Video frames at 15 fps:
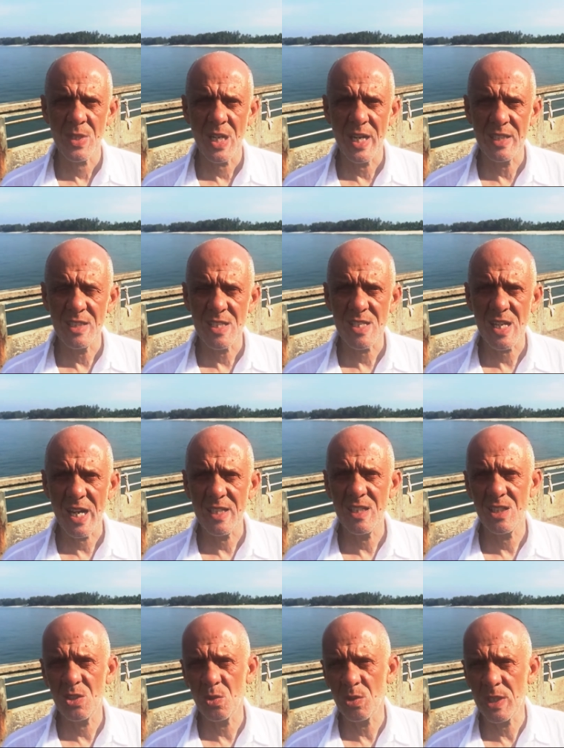I
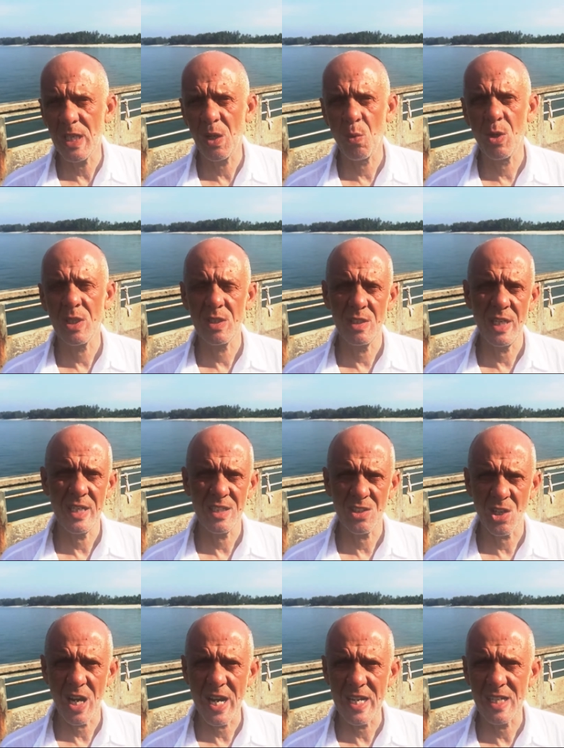decided to kill one day
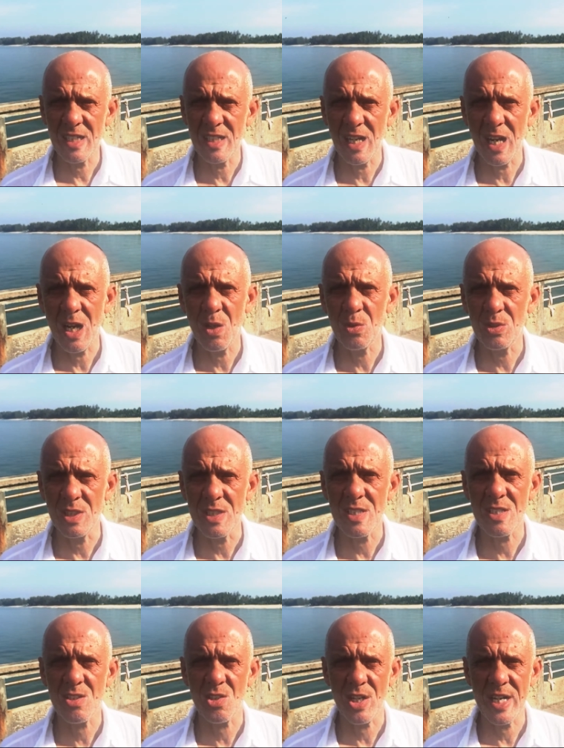trying out this
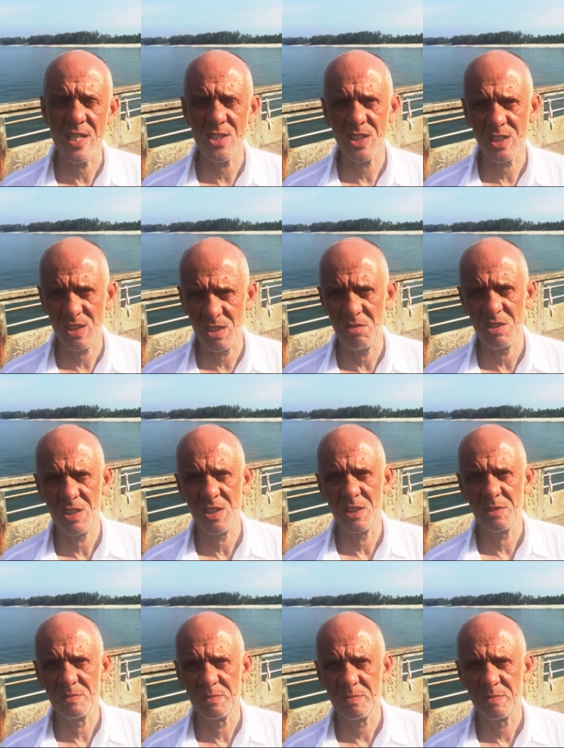strange activity.